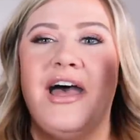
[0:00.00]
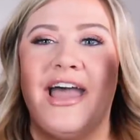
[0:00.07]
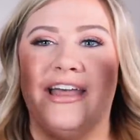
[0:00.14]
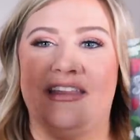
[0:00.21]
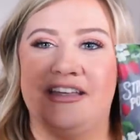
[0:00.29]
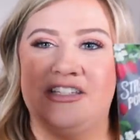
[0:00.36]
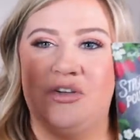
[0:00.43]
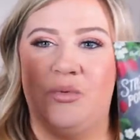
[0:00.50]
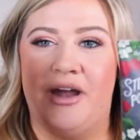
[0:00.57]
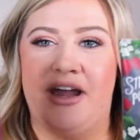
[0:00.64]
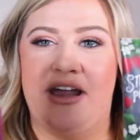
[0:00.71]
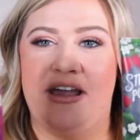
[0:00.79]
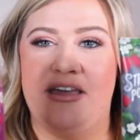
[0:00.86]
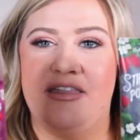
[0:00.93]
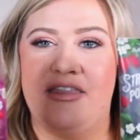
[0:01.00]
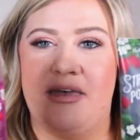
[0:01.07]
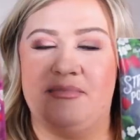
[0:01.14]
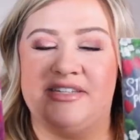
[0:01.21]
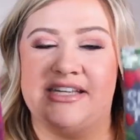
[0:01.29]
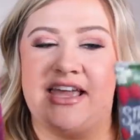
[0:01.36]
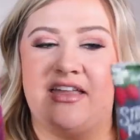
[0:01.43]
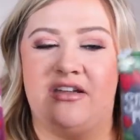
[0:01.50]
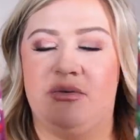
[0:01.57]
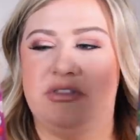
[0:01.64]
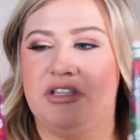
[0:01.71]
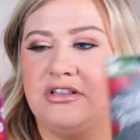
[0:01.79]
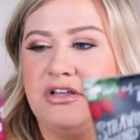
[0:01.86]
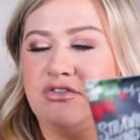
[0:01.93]
I like to wear them together
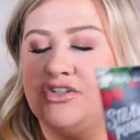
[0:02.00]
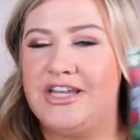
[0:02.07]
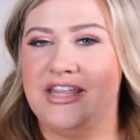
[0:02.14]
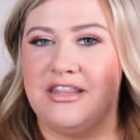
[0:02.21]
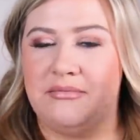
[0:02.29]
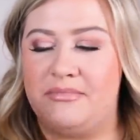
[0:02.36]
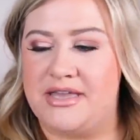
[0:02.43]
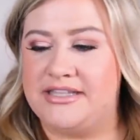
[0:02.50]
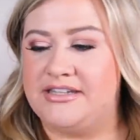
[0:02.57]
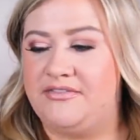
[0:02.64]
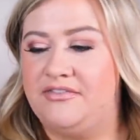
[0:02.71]
with the lotion and the mist.